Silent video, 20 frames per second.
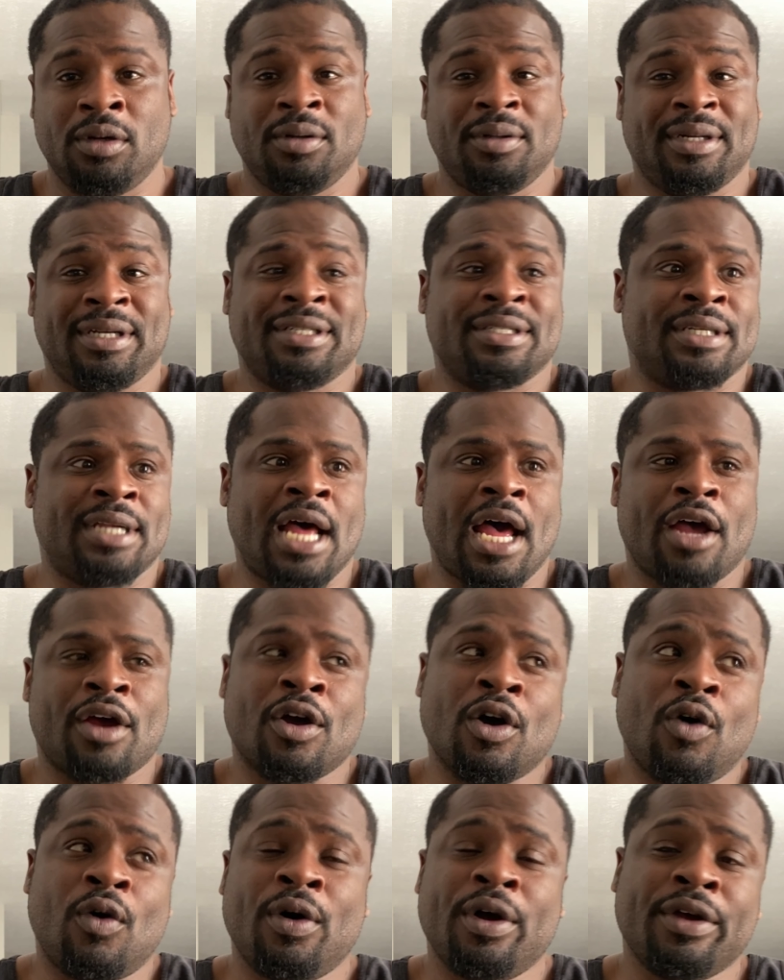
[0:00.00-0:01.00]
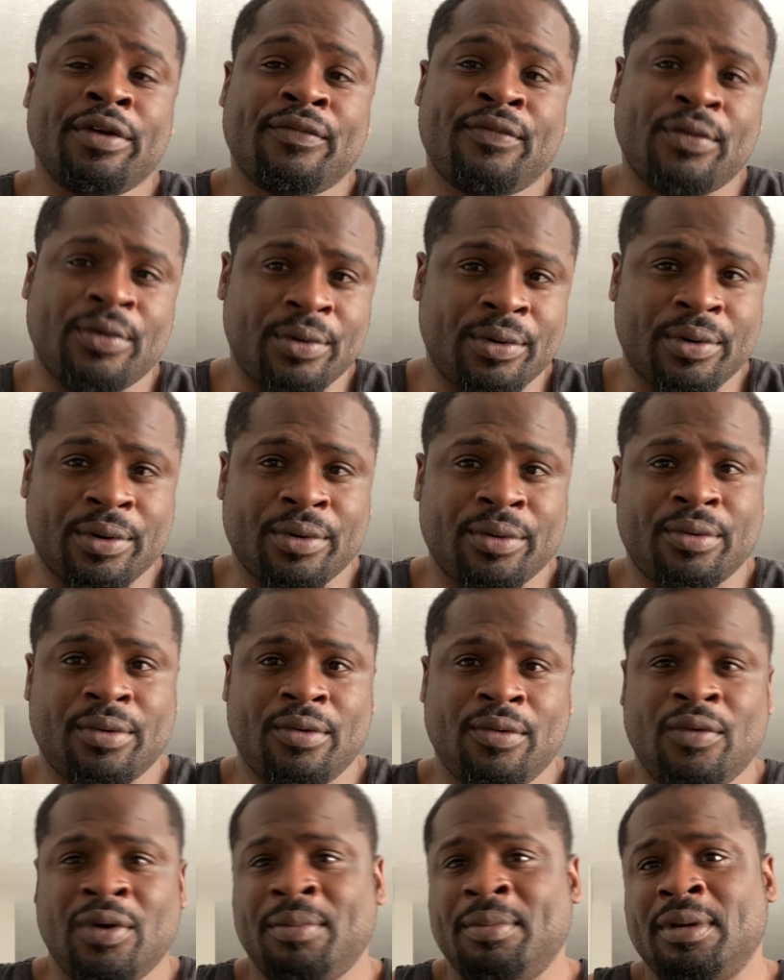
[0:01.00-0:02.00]
is not going for
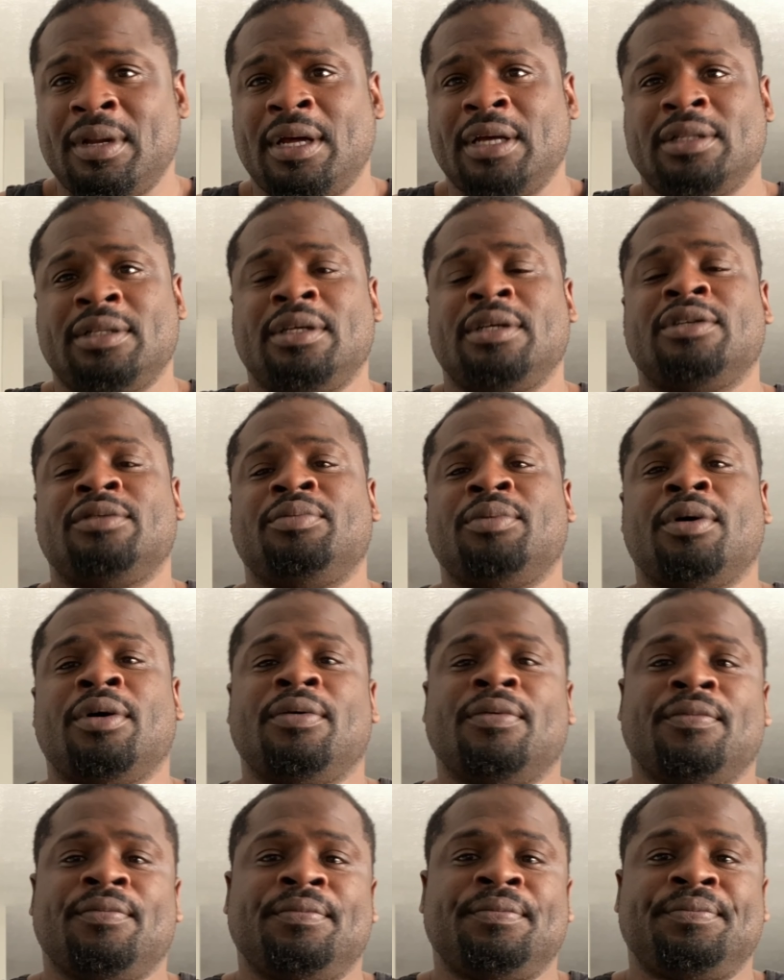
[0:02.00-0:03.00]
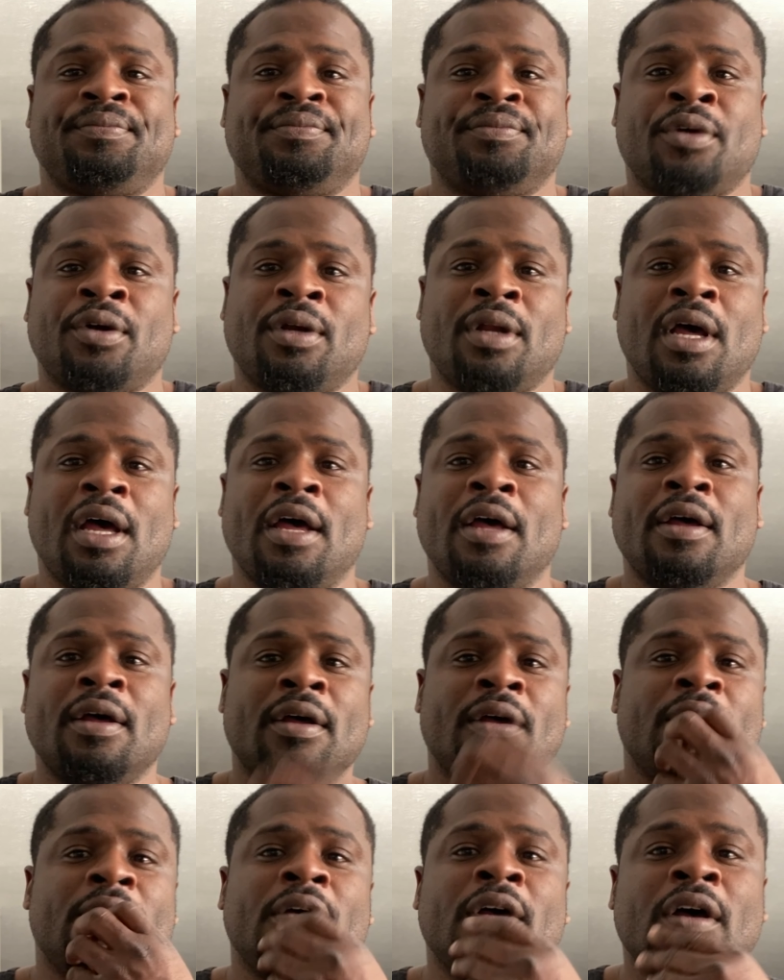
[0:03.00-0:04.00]
women like this, bro. They're not.
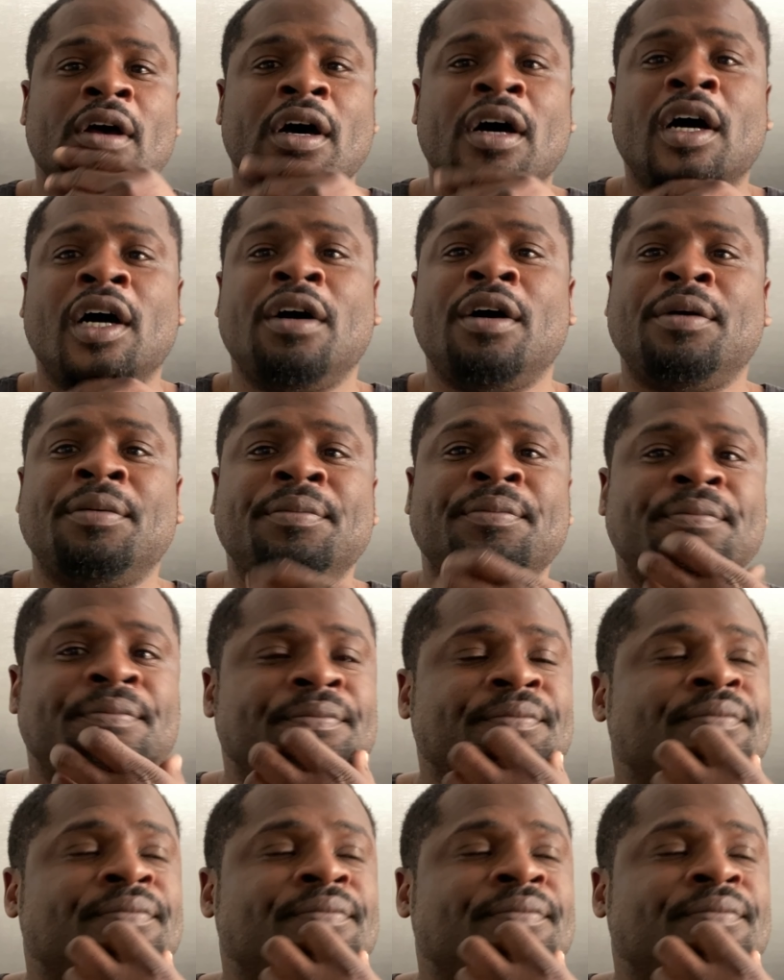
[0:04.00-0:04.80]
Um,